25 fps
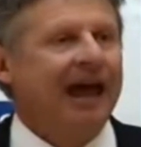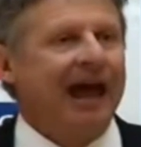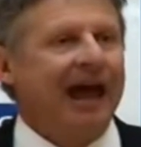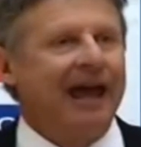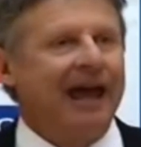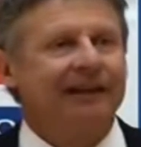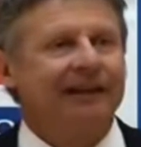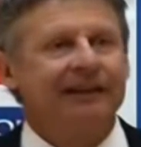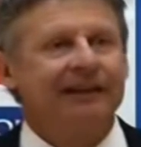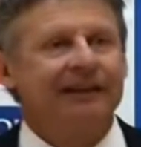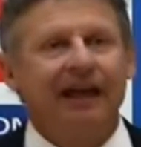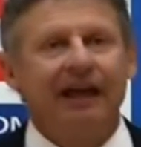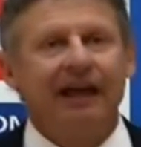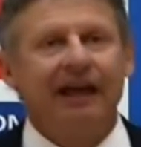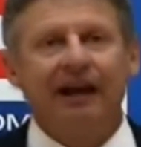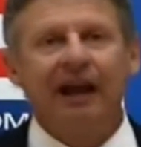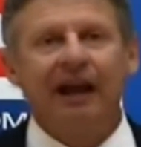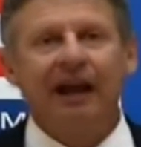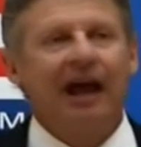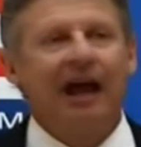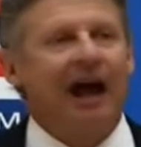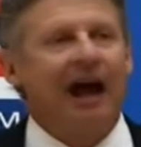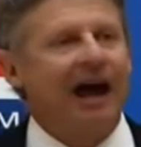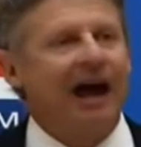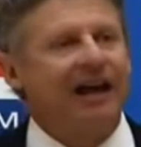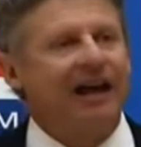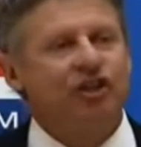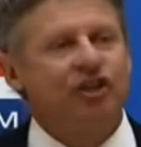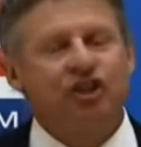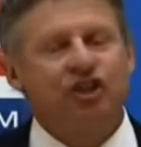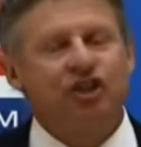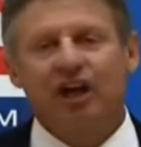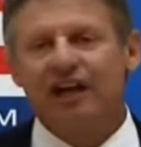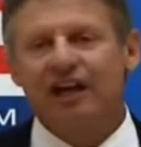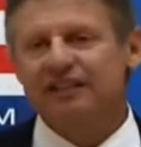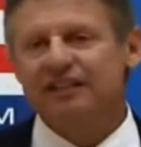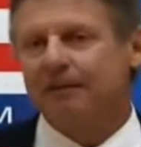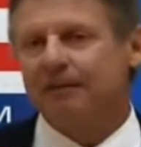And then I
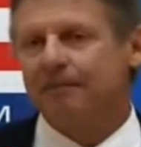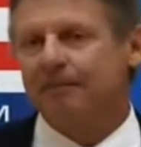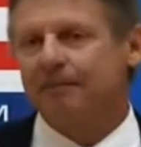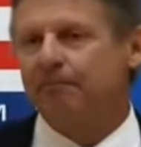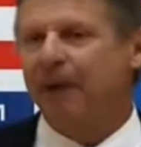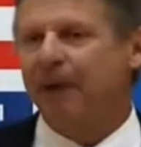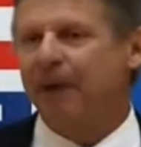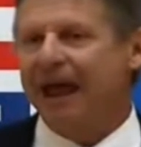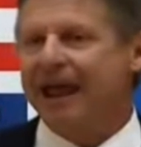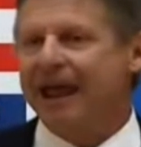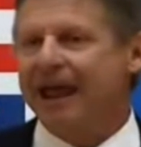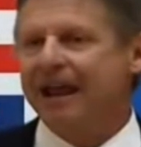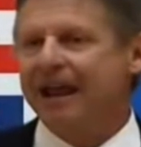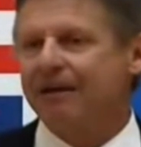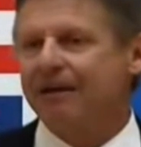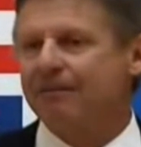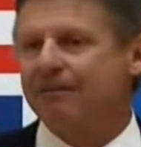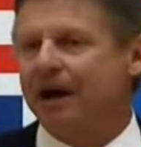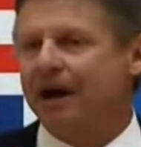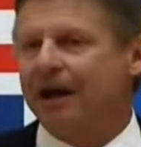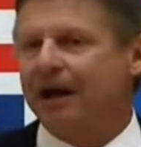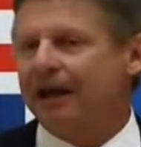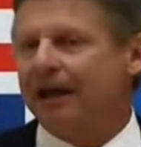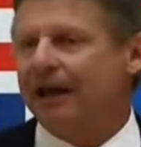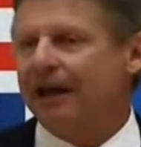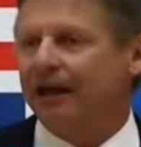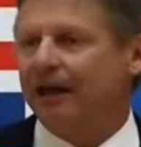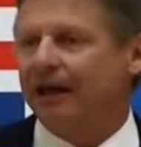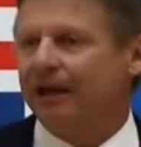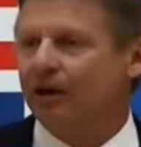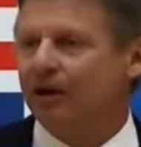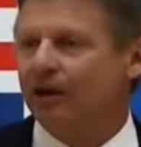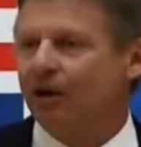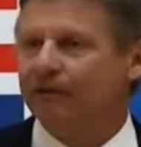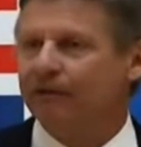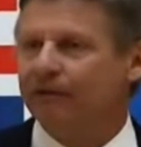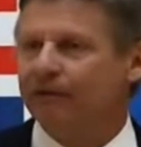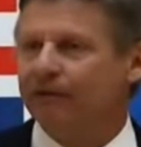just bang my
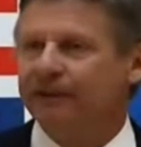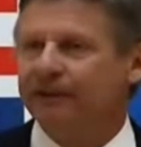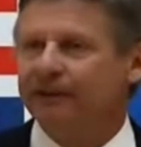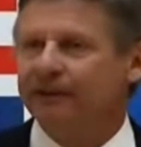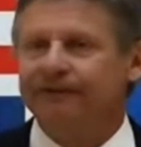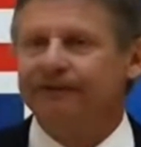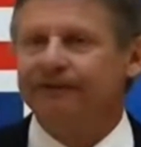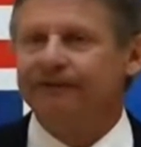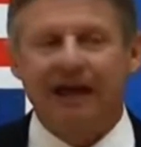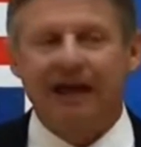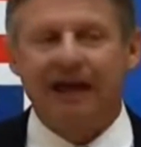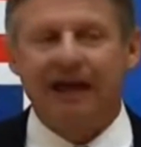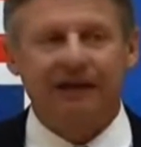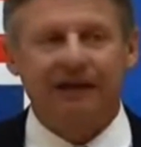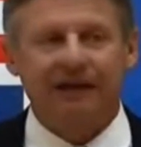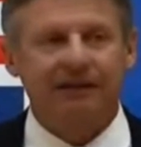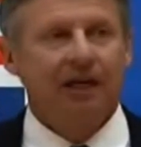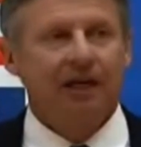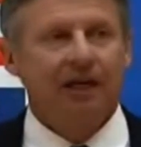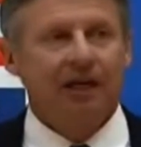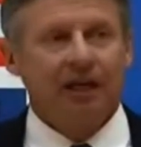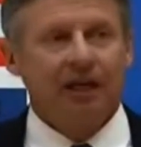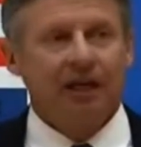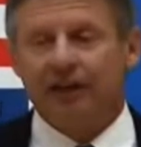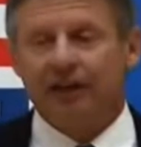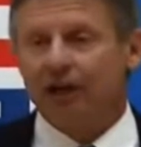head over the fact